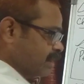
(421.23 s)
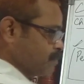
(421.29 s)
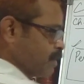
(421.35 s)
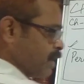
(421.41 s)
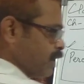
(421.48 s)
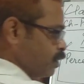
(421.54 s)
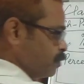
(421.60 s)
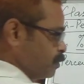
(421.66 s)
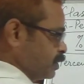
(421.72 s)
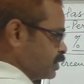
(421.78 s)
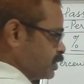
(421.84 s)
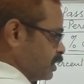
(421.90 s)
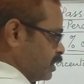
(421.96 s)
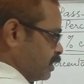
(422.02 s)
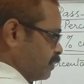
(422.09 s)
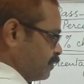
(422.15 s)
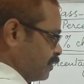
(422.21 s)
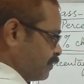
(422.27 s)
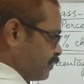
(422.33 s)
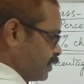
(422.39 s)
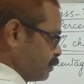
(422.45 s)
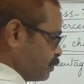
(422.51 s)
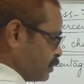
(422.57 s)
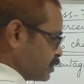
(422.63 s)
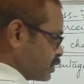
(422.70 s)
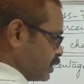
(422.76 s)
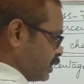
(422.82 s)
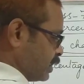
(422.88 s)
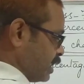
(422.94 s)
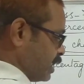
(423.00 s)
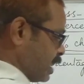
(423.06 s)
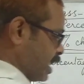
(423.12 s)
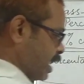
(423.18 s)
by how much?
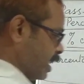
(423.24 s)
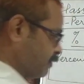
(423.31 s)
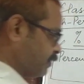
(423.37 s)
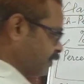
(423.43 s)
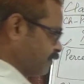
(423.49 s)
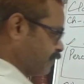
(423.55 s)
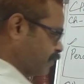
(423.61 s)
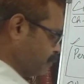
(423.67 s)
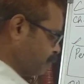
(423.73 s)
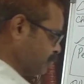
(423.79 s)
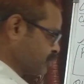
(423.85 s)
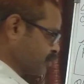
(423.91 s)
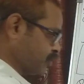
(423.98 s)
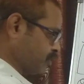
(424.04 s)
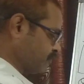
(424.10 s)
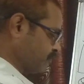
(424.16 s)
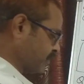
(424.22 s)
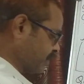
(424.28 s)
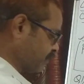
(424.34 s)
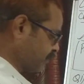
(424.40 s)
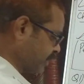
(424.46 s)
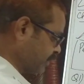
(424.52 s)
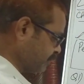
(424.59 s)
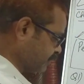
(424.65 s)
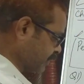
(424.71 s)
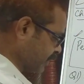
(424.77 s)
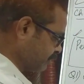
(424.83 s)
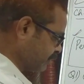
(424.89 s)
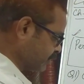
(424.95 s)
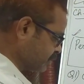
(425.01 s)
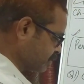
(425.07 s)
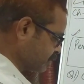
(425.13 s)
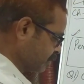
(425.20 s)
50%, and 50% of 125
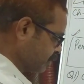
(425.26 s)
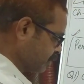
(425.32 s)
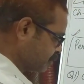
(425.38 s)
is